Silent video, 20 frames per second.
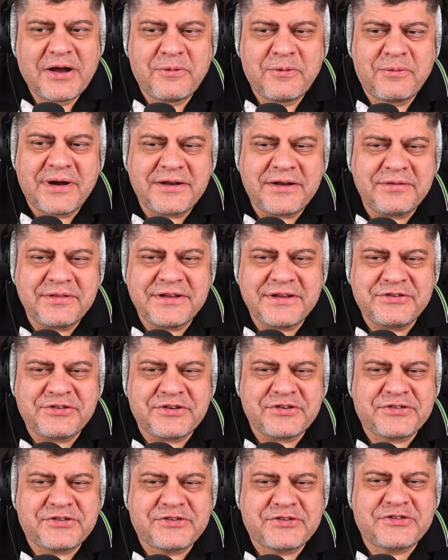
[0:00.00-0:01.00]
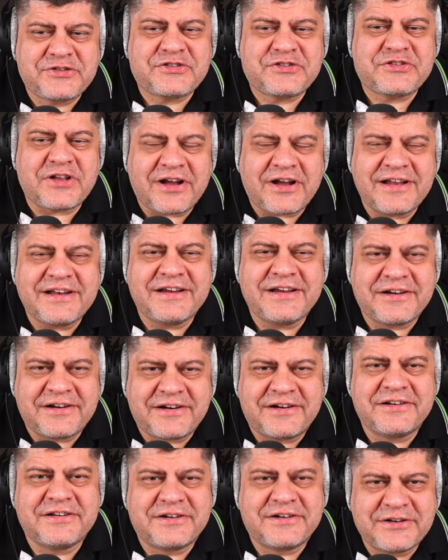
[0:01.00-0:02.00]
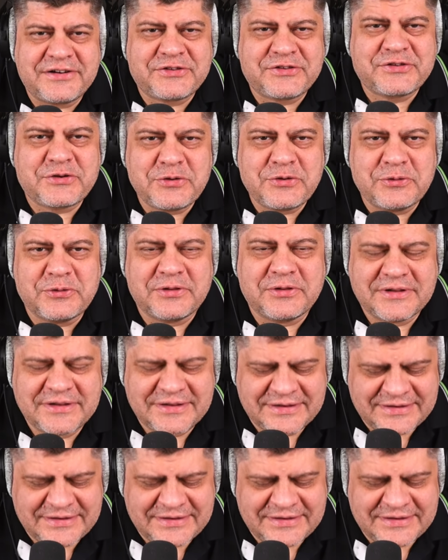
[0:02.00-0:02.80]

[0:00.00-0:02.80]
Why don't they just study harder at school?